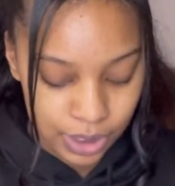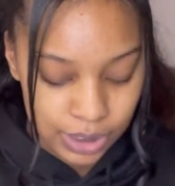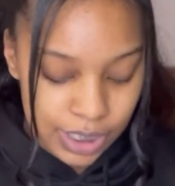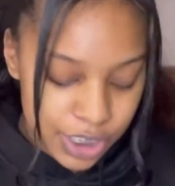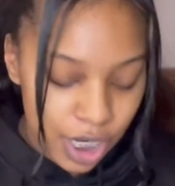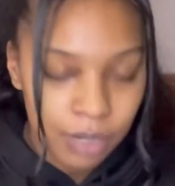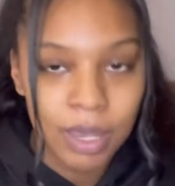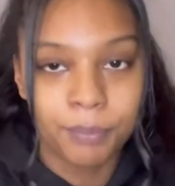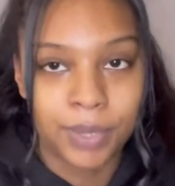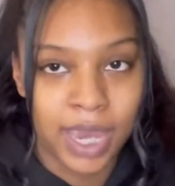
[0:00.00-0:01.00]
let's talk
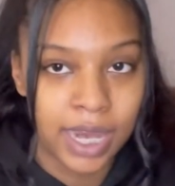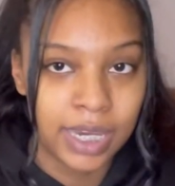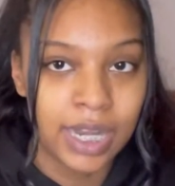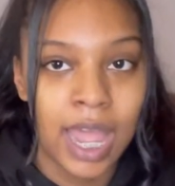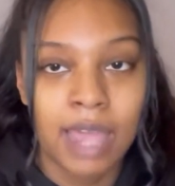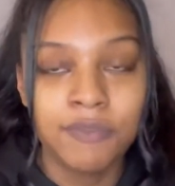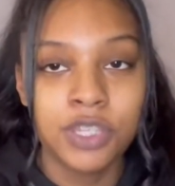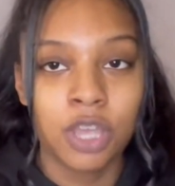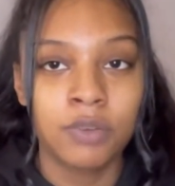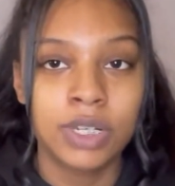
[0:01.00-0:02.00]
about pain. I have
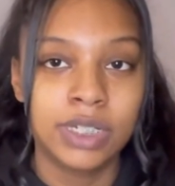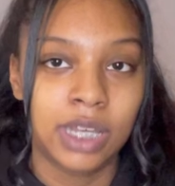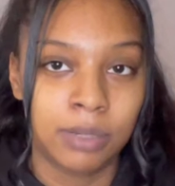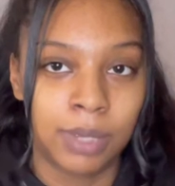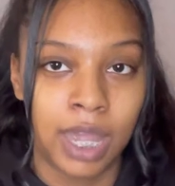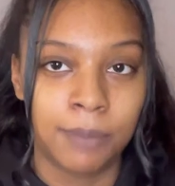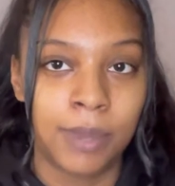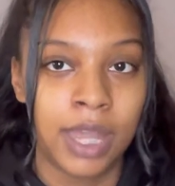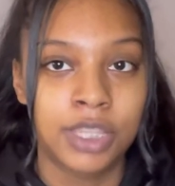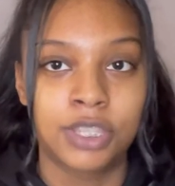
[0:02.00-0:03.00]
this all written down on my
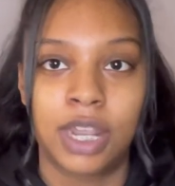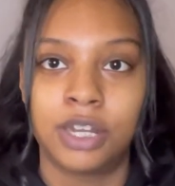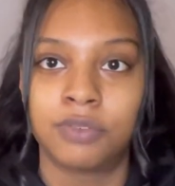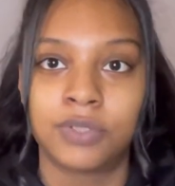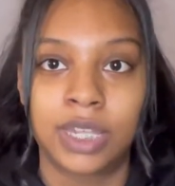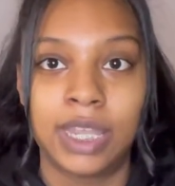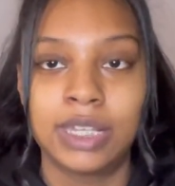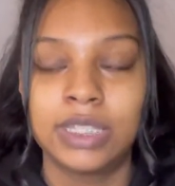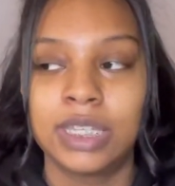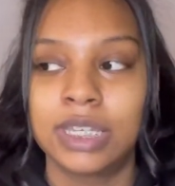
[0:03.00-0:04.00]
iPad so that I don't forget
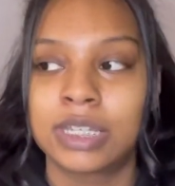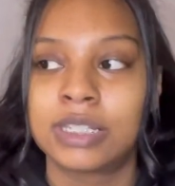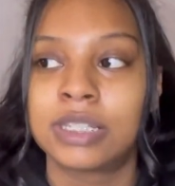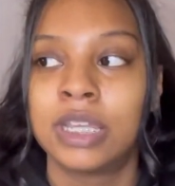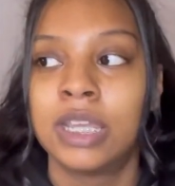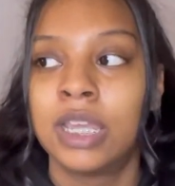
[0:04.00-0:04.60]
anything, because